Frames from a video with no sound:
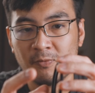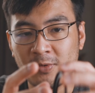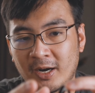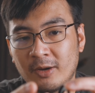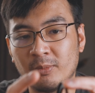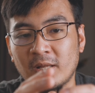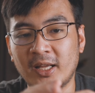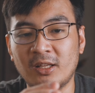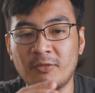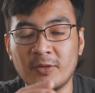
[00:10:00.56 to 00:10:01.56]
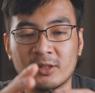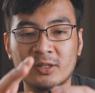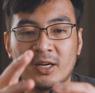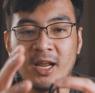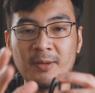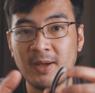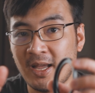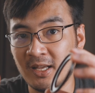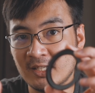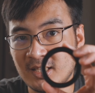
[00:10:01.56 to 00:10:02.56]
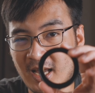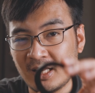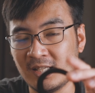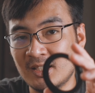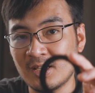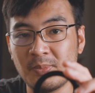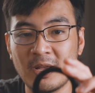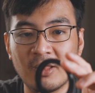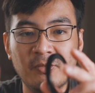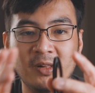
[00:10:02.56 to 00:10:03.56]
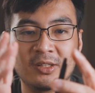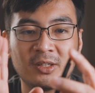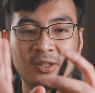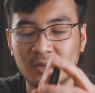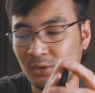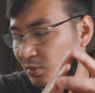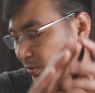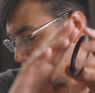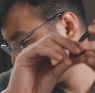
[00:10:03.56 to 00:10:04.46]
variable ND filter and my ND CPL filter too.